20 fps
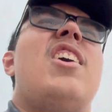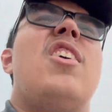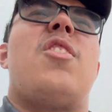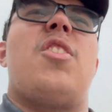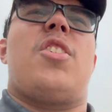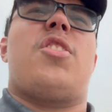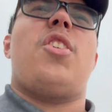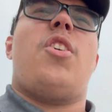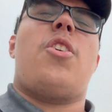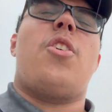we're
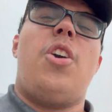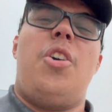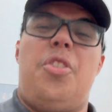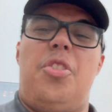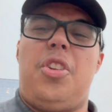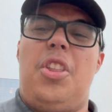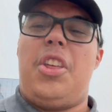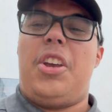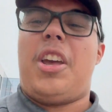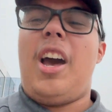so close
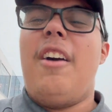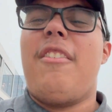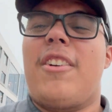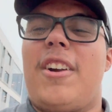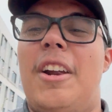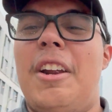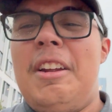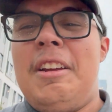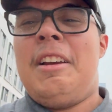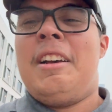to the
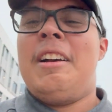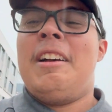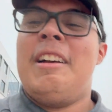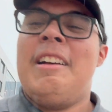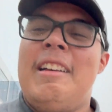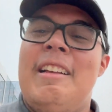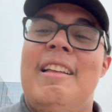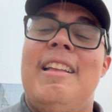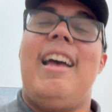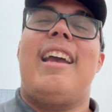cover.
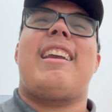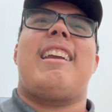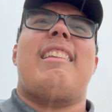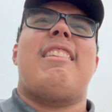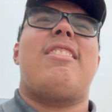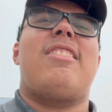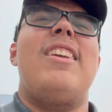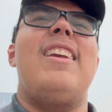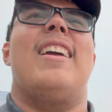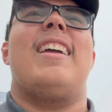I can
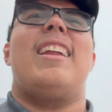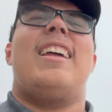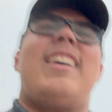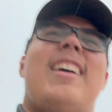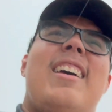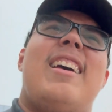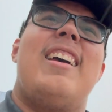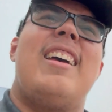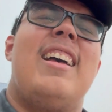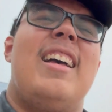see it.
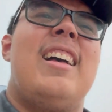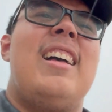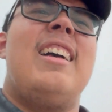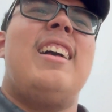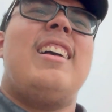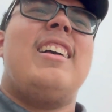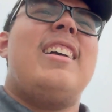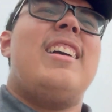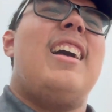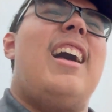
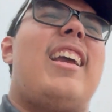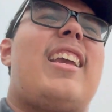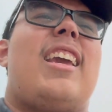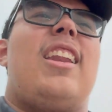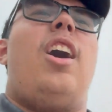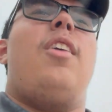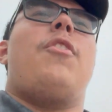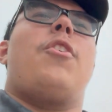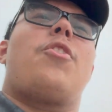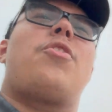I can
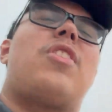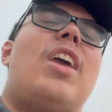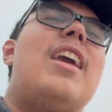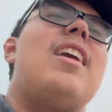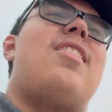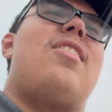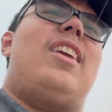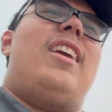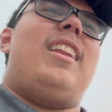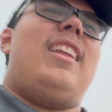almost
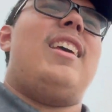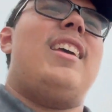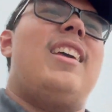taste it.